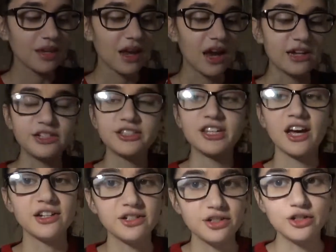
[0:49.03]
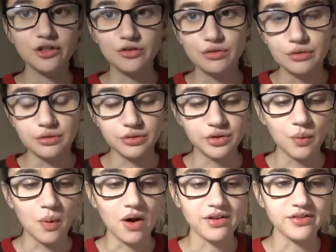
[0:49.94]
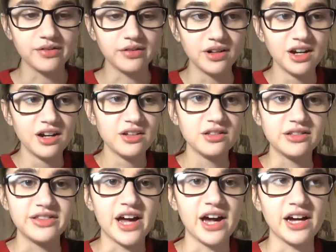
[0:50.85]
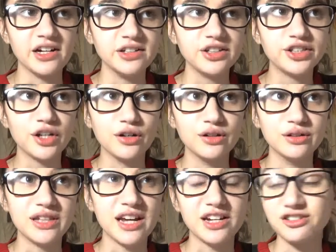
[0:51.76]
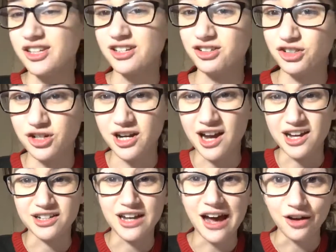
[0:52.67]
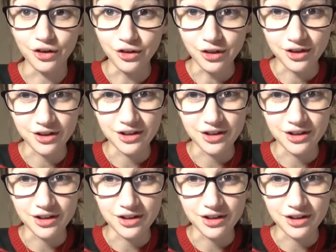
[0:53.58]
I decided to do the one that shows ancestry and health.